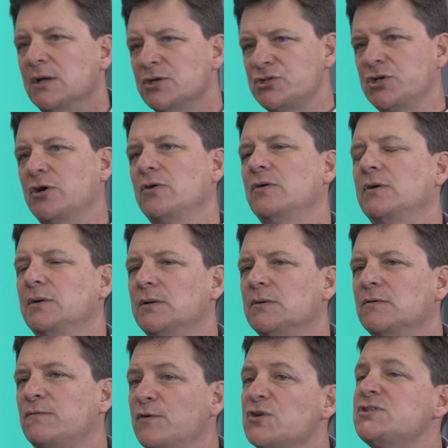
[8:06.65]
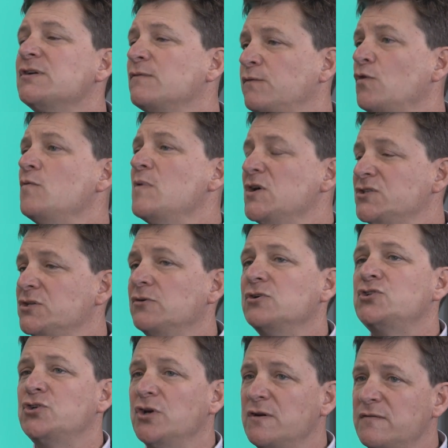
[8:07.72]
So first and foremost, the
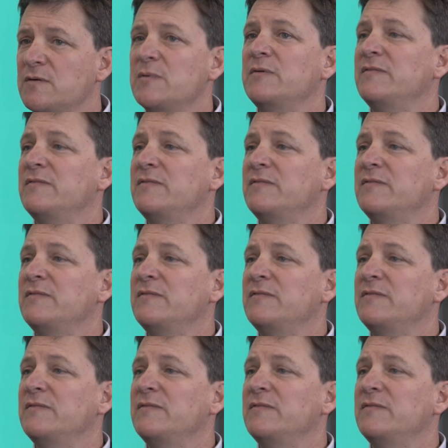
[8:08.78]
return from